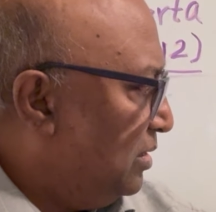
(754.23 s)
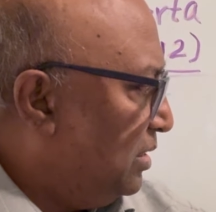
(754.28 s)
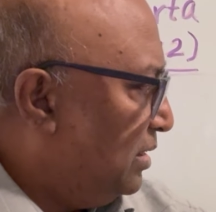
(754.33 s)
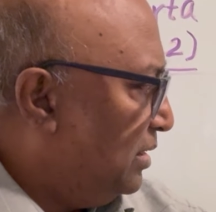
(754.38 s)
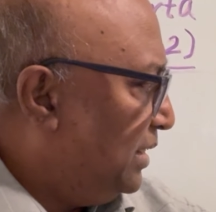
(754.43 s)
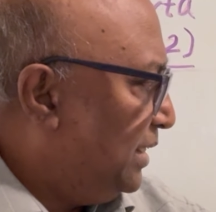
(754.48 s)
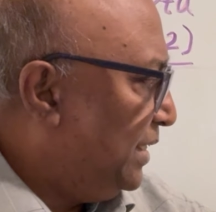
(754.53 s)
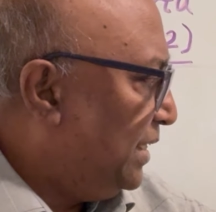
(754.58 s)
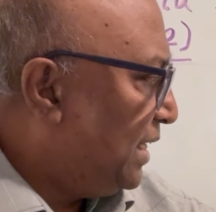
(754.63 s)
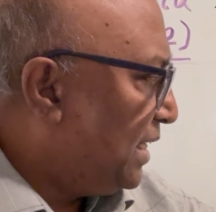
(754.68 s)

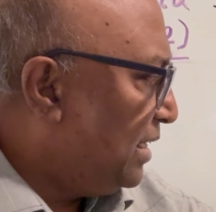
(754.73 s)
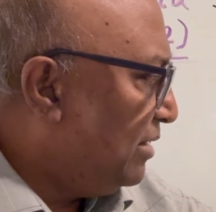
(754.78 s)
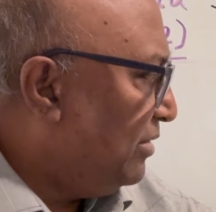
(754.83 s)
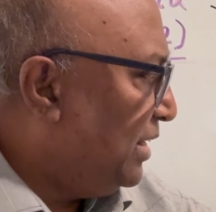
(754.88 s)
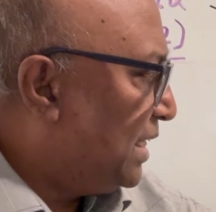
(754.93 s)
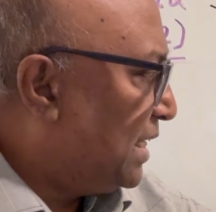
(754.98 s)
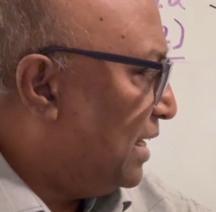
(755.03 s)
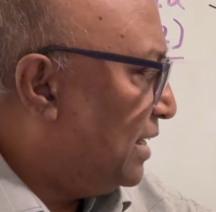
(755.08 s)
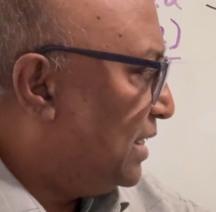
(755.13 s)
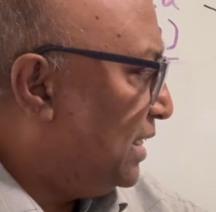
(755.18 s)
Directly we
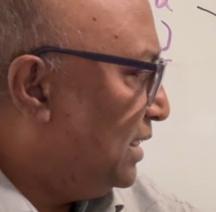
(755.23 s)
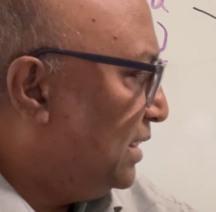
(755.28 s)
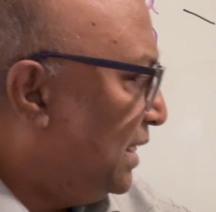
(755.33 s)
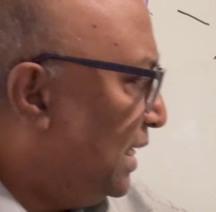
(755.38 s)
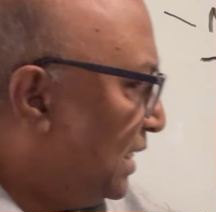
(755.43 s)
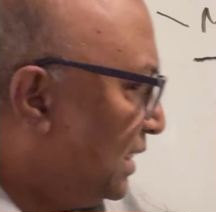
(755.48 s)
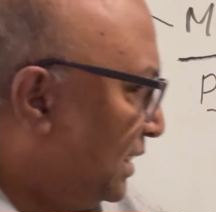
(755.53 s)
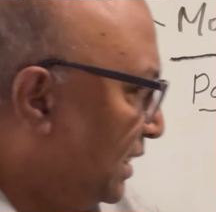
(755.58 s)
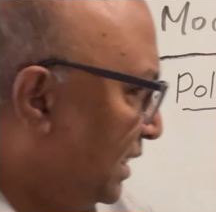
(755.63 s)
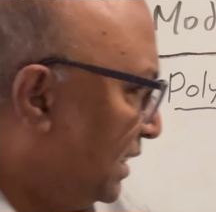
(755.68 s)
can read the
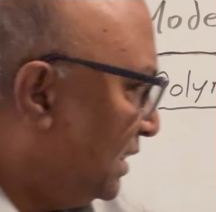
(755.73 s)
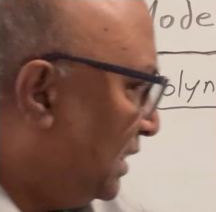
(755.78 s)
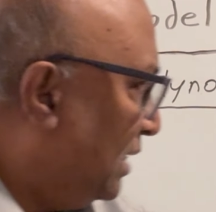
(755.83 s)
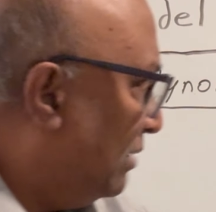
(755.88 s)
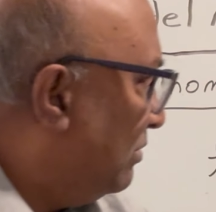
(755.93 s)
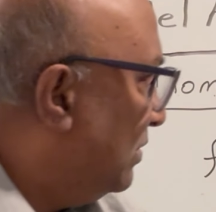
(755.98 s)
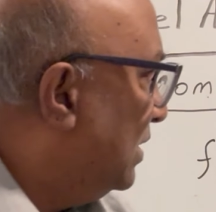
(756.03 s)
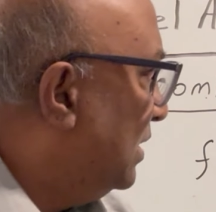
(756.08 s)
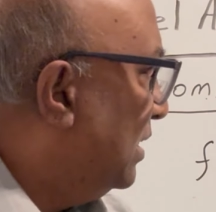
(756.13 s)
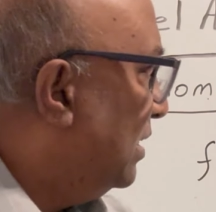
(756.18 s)

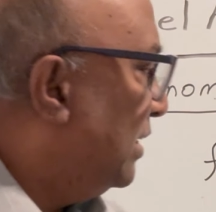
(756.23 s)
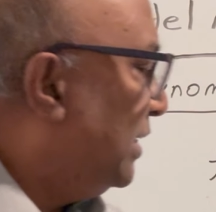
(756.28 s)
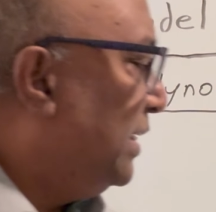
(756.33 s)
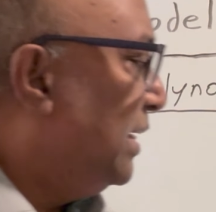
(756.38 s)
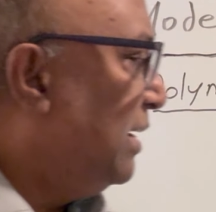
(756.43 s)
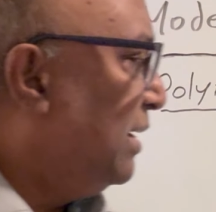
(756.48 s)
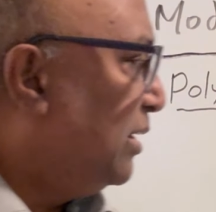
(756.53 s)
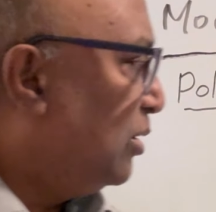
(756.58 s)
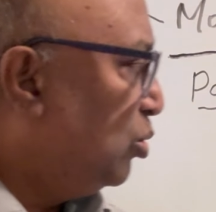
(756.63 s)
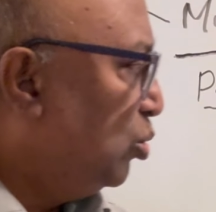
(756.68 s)
x-intercept.
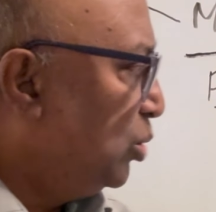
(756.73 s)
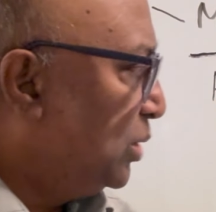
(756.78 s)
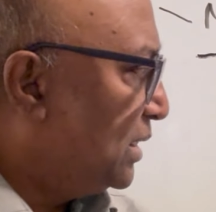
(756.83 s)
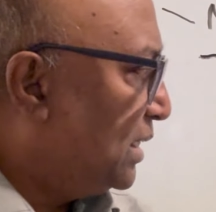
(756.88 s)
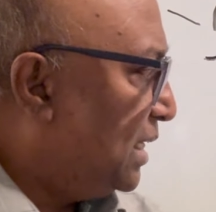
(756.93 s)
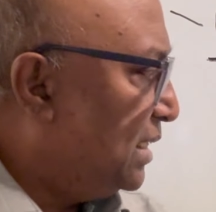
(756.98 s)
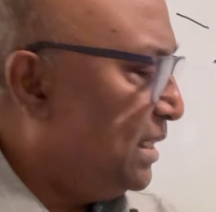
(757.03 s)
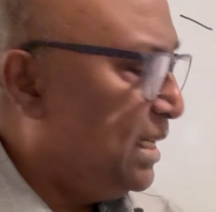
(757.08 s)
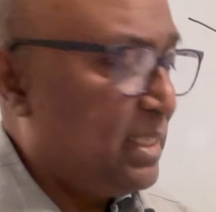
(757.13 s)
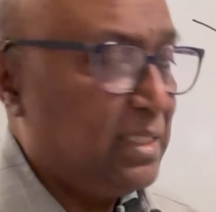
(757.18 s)
Really, roots
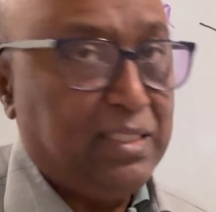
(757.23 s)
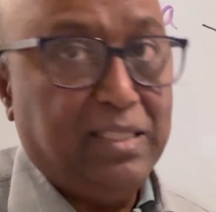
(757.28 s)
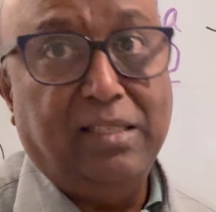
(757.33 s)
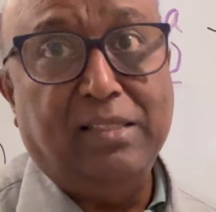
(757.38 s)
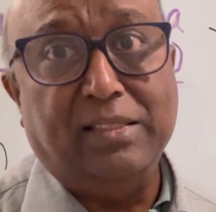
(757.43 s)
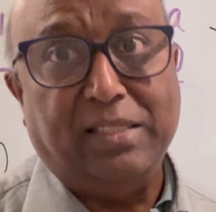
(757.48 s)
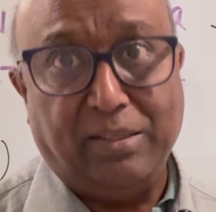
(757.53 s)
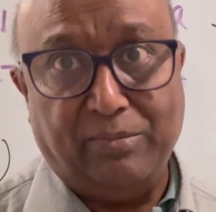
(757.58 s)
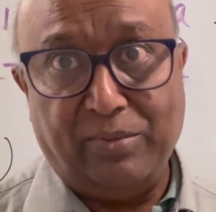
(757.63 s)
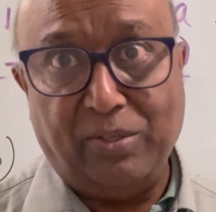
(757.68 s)
are the
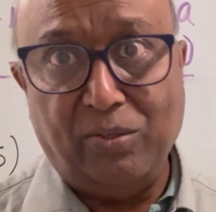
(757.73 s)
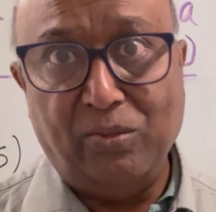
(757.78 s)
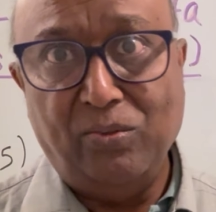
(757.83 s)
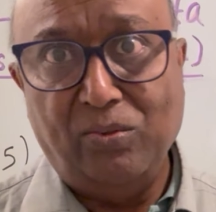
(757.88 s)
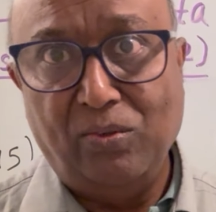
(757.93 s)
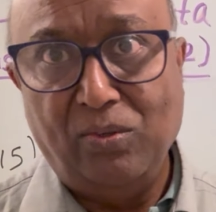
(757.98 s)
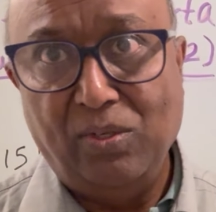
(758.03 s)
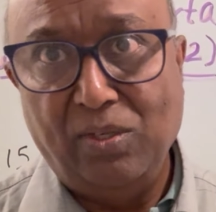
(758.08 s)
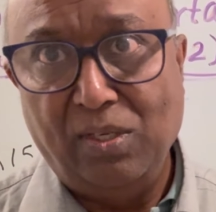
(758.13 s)
x-intercept, no?